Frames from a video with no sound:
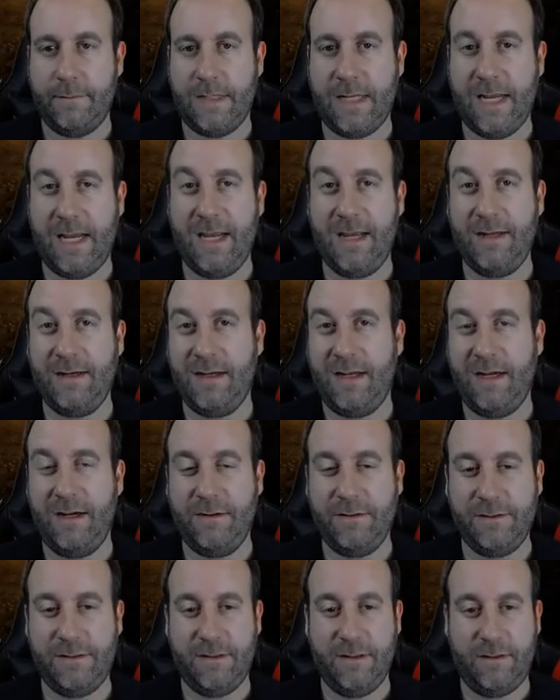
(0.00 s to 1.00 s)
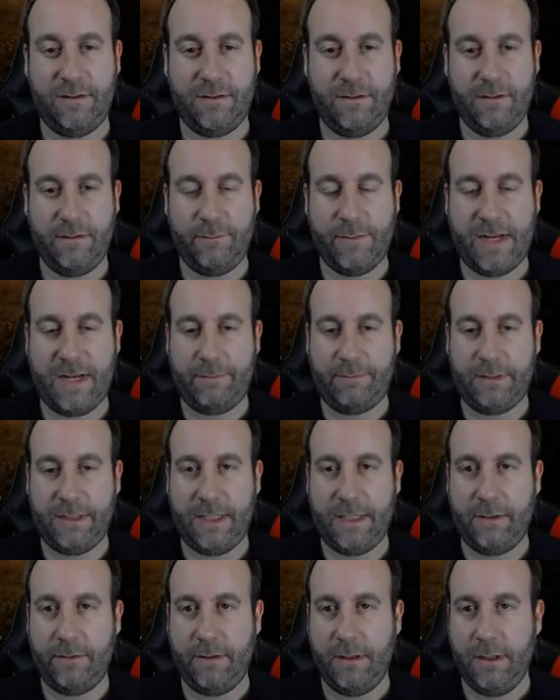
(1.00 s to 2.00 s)
And here's the third map
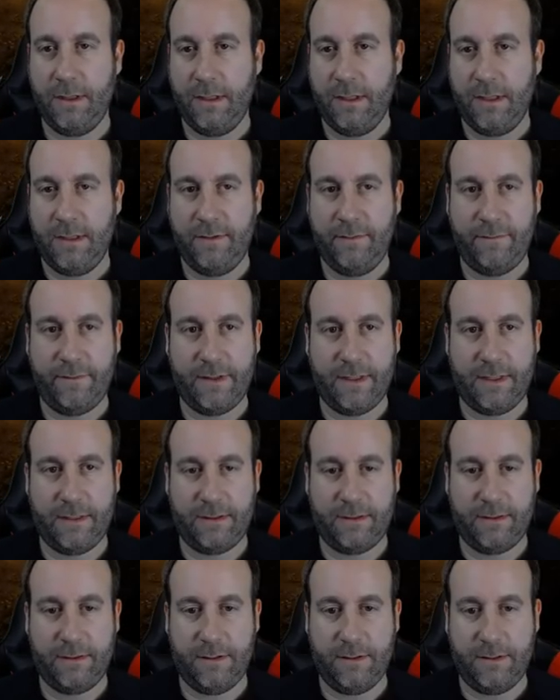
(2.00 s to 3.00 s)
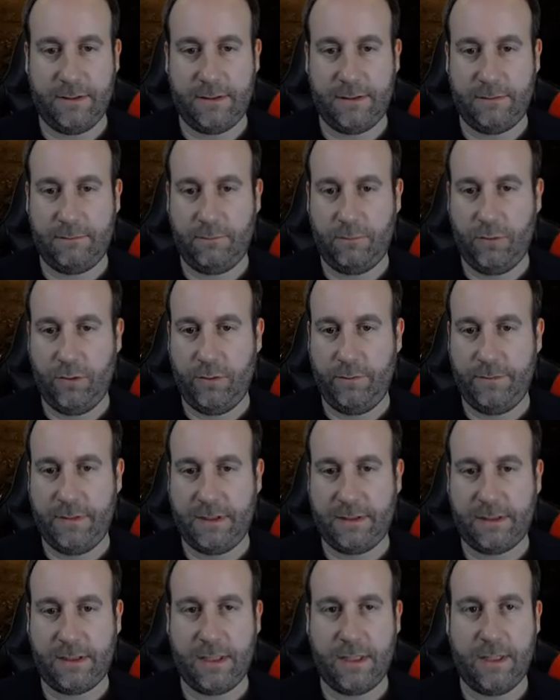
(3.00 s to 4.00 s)
layout. You've got this room
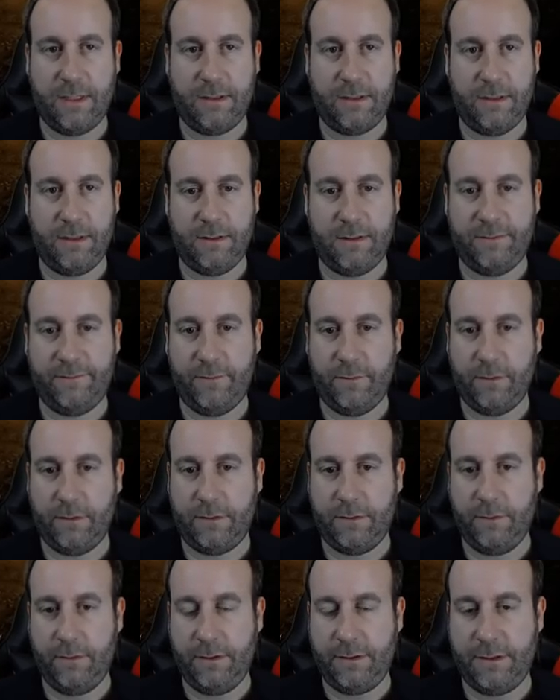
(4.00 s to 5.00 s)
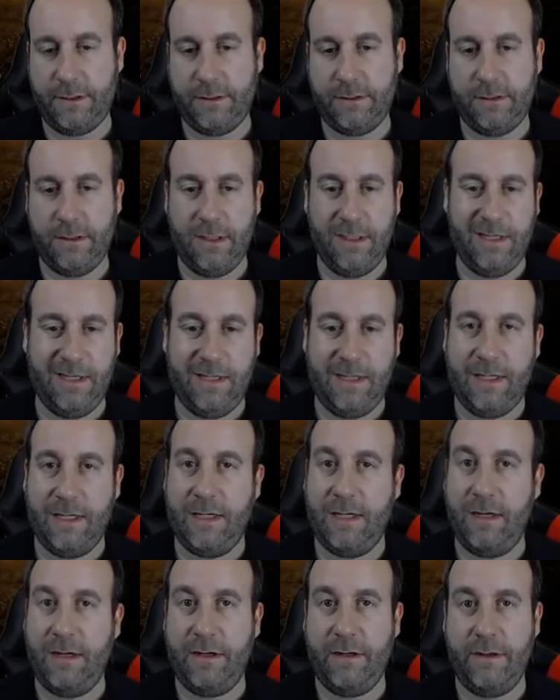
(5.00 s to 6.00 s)
that's got these four torches.
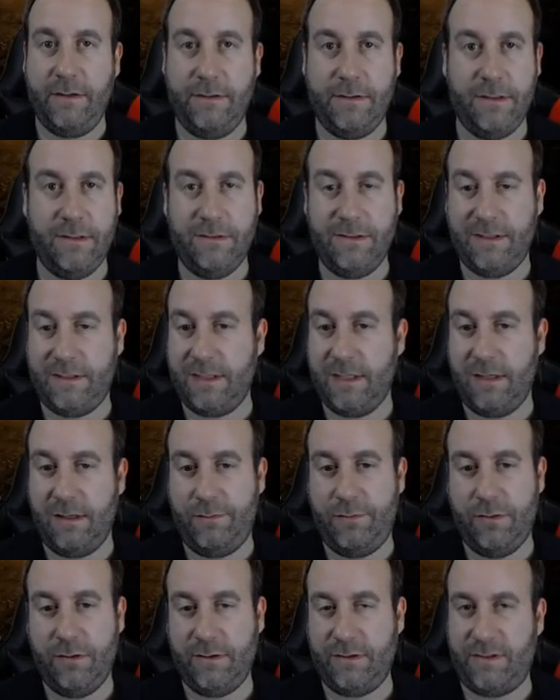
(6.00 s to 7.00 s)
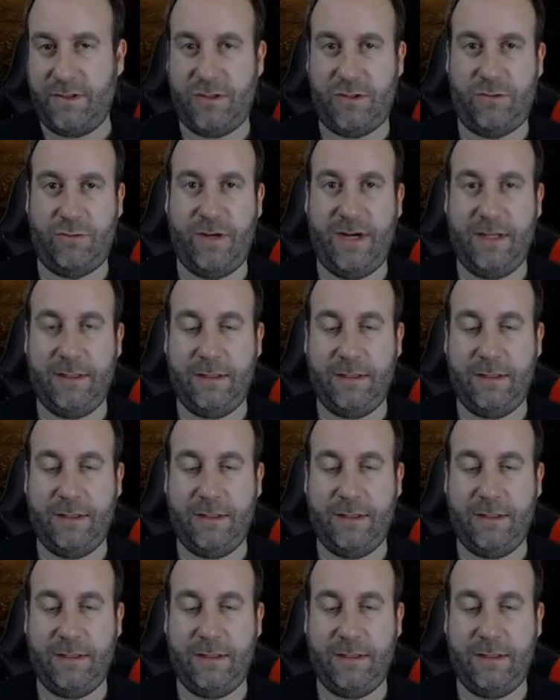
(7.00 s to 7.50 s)
And here, you just teleport straight